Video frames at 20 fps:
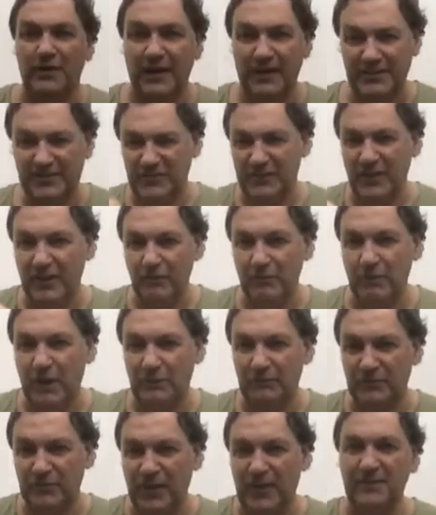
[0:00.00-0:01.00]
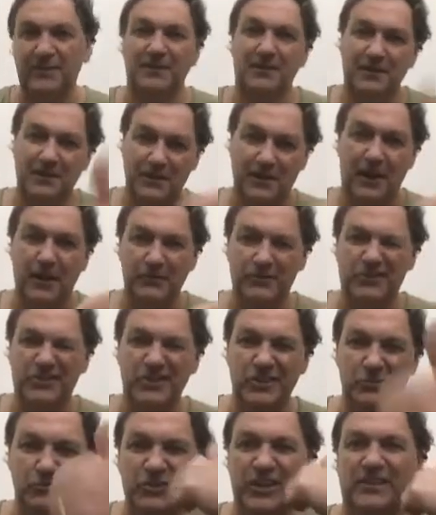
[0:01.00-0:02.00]
Let's cheer him up, son. Over
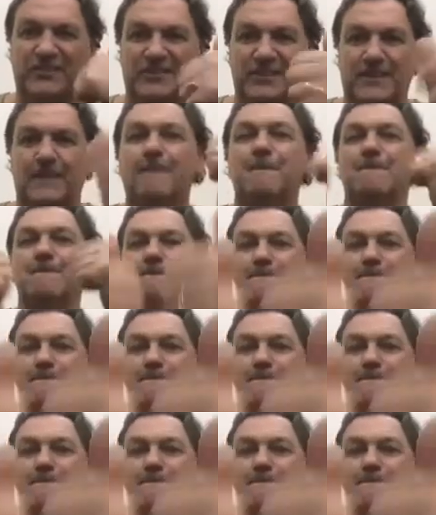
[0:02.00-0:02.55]
to you, Justin.